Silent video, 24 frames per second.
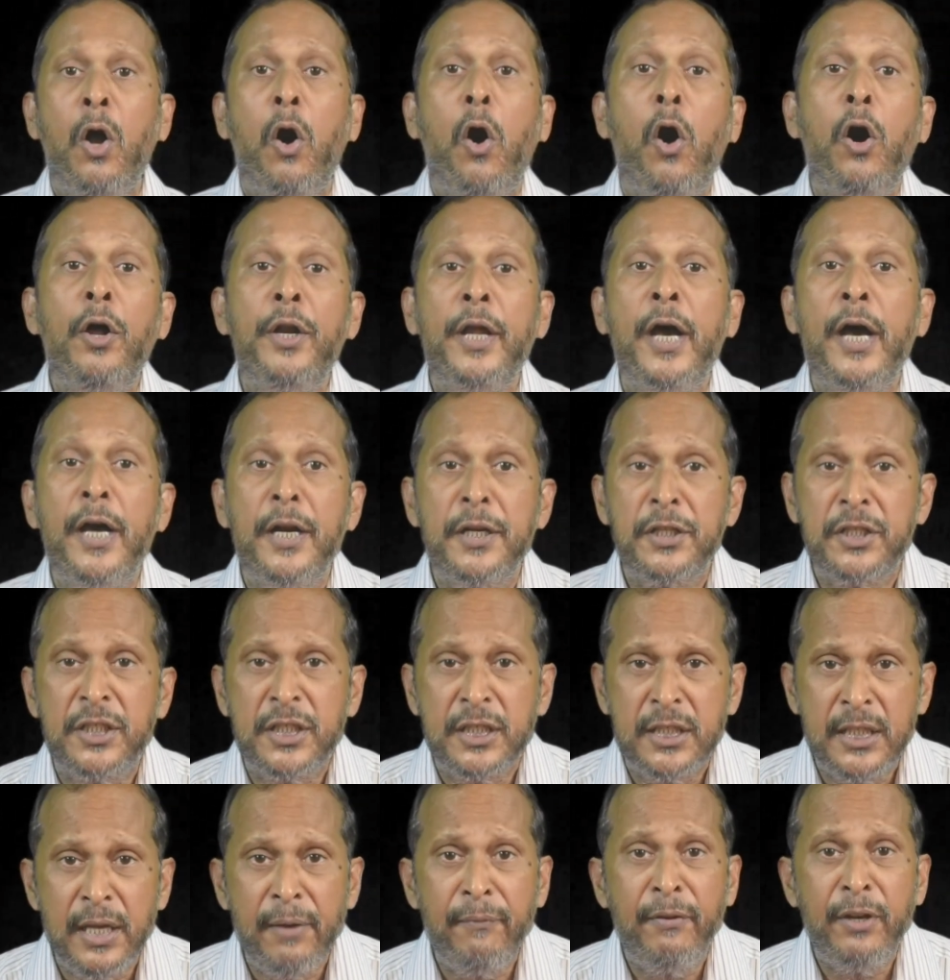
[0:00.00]
on her
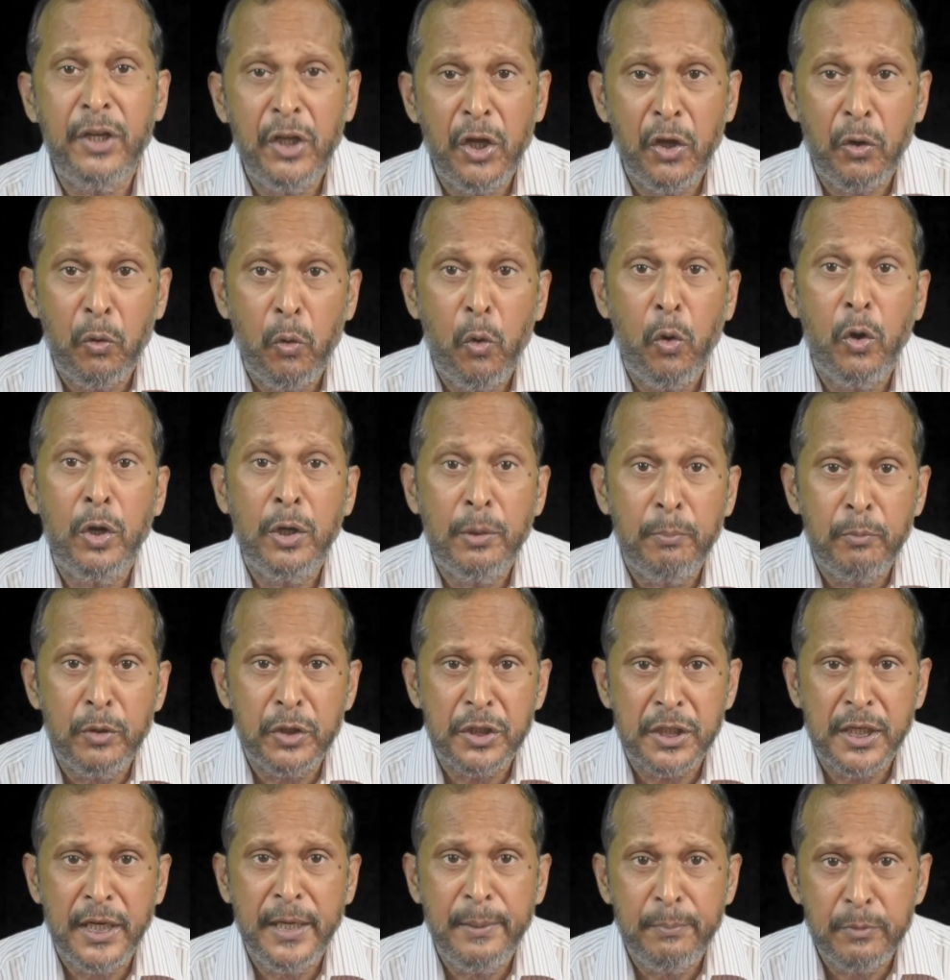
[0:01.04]
7-year-old
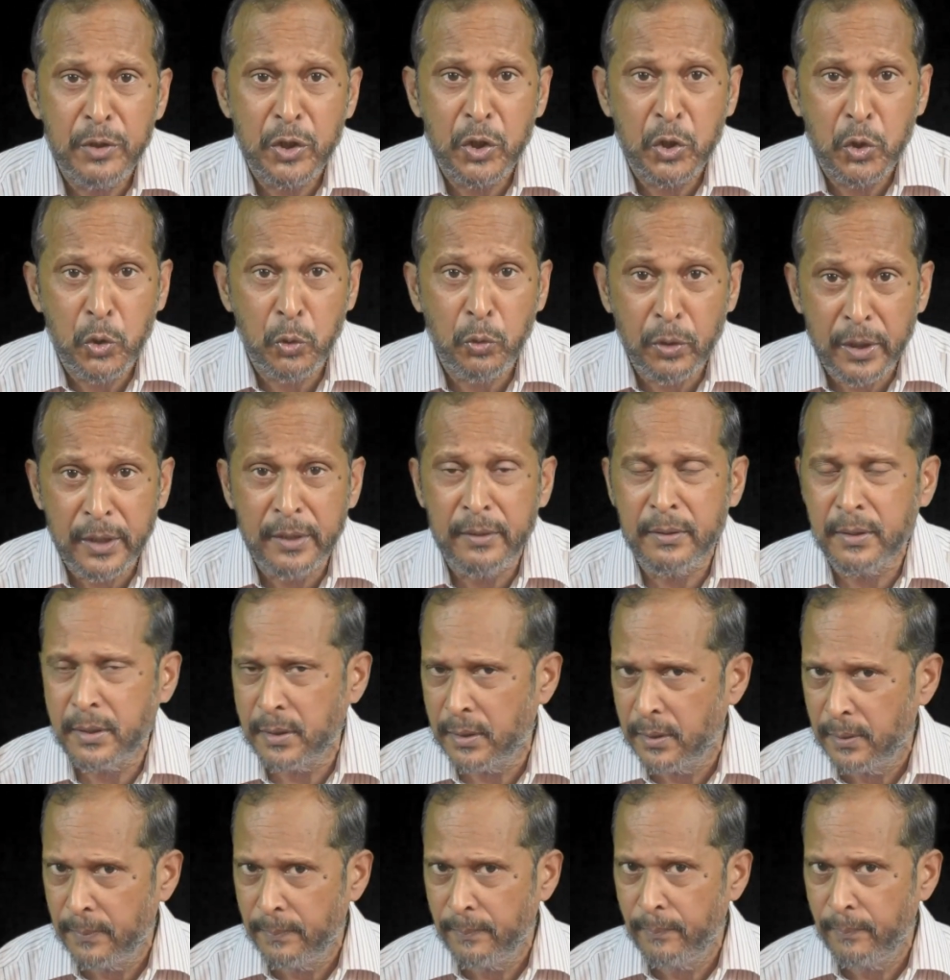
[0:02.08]
Muslim student